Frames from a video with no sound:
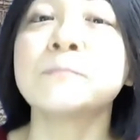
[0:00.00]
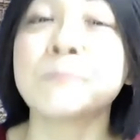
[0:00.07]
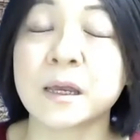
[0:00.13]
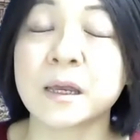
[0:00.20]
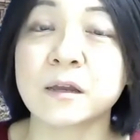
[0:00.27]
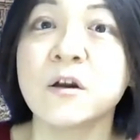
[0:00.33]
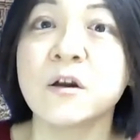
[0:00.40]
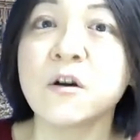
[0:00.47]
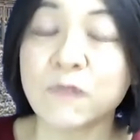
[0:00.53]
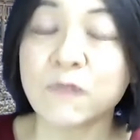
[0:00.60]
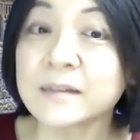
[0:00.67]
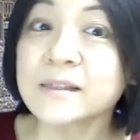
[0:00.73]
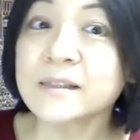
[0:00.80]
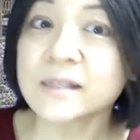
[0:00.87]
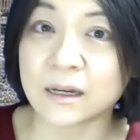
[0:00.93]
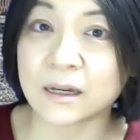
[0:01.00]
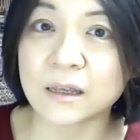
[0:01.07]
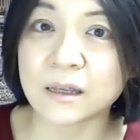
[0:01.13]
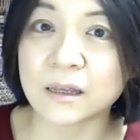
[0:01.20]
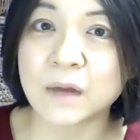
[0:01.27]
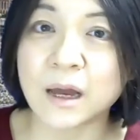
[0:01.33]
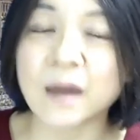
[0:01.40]
pick one
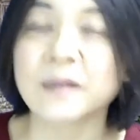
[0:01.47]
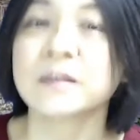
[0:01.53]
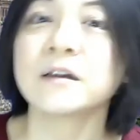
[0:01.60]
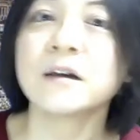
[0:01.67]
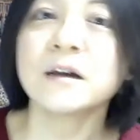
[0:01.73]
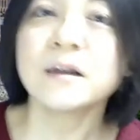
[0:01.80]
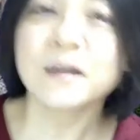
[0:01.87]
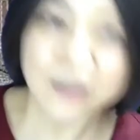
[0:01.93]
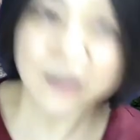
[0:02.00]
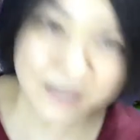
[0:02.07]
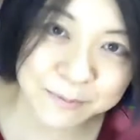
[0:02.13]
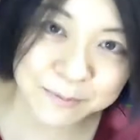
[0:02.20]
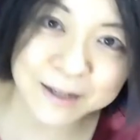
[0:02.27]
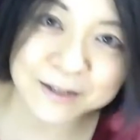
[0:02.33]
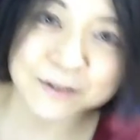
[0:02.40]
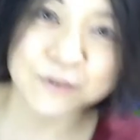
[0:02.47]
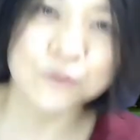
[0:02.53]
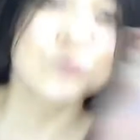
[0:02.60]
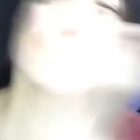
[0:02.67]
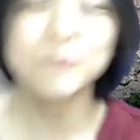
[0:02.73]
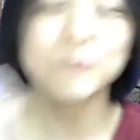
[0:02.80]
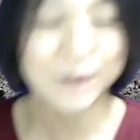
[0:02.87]
surname, either husband
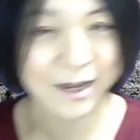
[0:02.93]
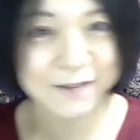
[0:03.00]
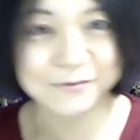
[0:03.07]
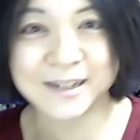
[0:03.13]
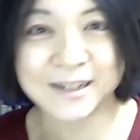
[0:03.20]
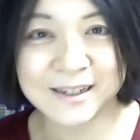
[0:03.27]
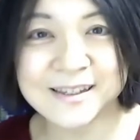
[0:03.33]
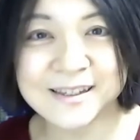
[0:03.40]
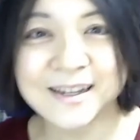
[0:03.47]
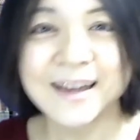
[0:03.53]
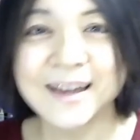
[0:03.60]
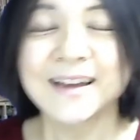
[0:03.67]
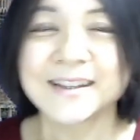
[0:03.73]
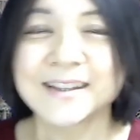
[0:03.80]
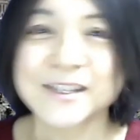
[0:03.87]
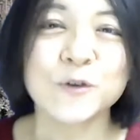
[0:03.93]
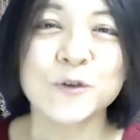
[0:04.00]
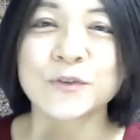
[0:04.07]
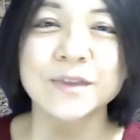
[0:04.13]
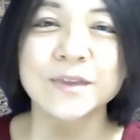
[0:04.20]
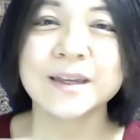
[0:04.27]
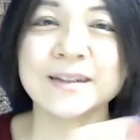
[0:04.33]
or wife, right?
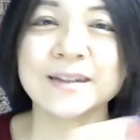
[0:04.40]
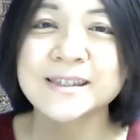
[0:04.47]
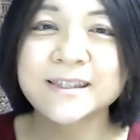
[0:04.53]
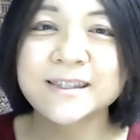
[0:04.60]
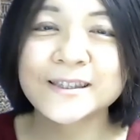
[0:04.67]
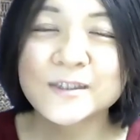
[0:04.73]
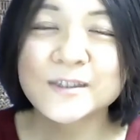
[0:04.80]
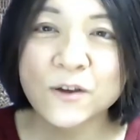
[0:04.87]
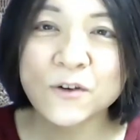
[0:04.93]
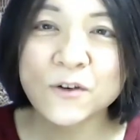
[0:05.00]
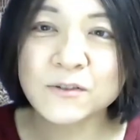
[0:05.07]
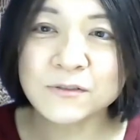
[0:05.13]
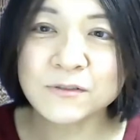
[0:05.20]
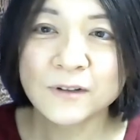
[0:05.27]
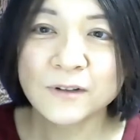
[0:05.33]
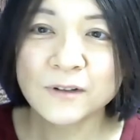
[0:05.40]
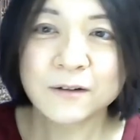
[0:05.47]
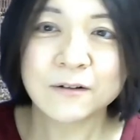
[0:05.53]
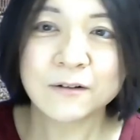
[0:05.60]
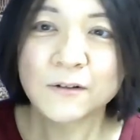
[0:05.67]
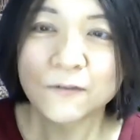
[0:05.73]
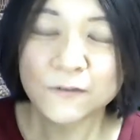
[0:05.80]
So there is no
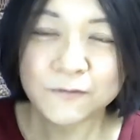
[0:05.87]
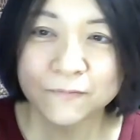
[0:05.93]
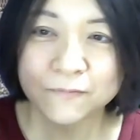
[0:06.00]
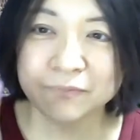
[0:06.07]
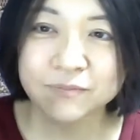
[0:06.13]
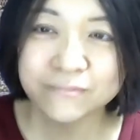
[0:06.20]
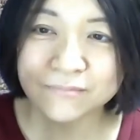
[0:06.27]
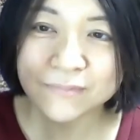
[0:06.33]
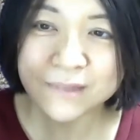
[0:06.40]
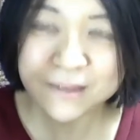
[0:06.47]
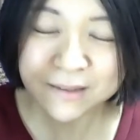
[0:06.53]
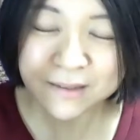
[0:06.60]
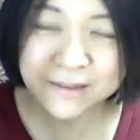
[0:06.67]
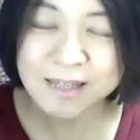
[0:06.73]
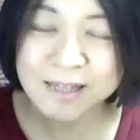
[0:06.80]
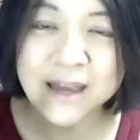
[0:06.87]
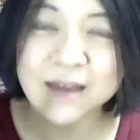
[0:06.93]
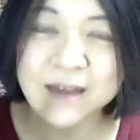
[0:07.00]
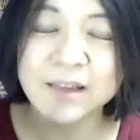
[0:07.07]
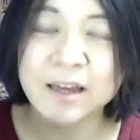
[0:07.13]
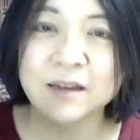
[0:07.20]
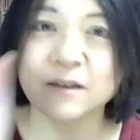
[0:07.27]

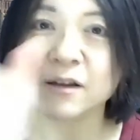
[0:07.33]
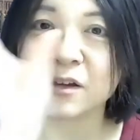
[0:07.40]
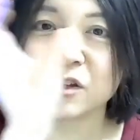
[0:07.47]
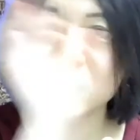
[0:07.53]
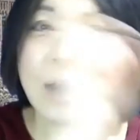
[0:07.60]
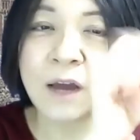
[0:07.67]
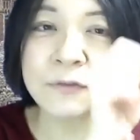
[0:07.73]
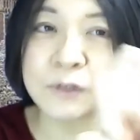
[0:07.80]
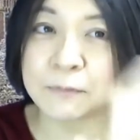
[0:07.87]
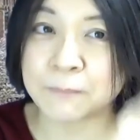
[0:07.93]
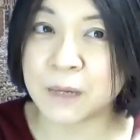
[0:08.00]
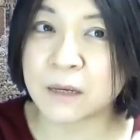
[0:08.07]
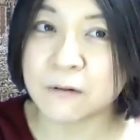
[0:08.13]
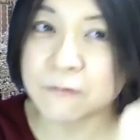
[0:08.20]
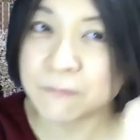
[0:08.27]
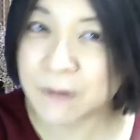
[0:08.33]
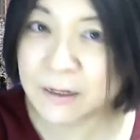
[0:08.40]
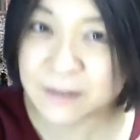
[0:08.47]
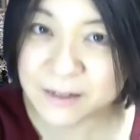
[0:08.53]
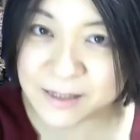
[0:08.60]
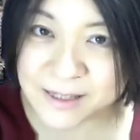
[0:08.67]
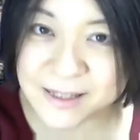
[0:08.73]
saying like you have to pick
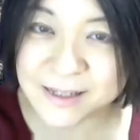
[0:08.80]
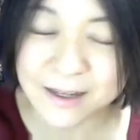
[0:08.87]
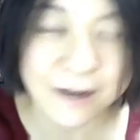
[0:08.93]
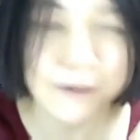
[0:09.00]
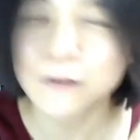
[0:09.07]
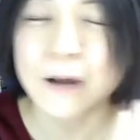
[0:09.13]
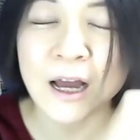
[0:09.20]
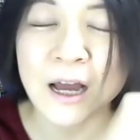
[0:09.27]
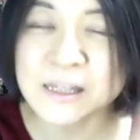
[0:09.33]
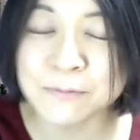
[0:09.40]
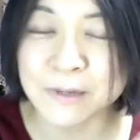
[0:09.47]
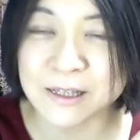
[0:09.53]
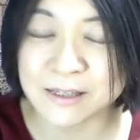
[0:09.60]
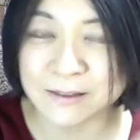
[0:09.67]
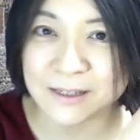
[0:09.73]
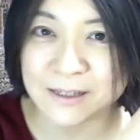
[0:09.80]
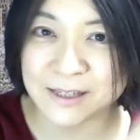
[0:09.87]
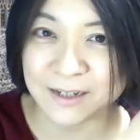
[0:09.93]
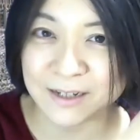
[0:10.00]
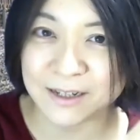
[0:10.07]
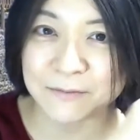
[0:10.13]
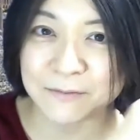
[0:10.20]
father's husband's
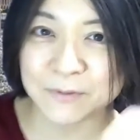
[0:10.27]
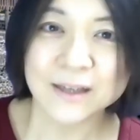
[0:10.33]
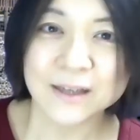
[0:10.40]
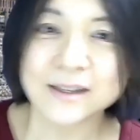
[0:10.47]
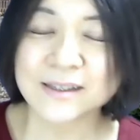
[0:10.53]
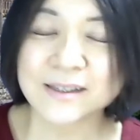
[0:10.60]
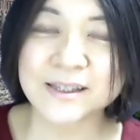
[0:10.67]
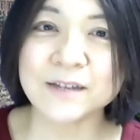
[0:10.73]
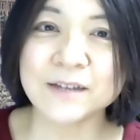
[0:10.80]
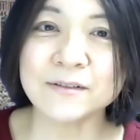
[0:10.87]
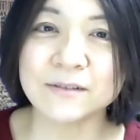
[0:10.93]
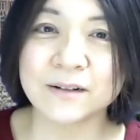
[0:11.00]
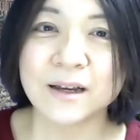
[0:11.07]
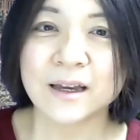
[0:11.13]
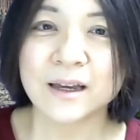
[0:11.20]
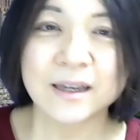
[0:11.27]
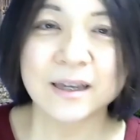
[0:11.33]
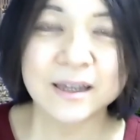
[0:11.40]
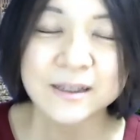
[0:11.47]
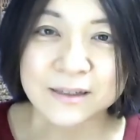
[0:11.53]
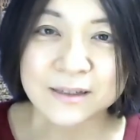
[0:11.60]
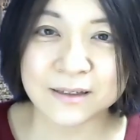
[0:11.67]
surname. Still,
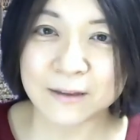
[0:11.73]
in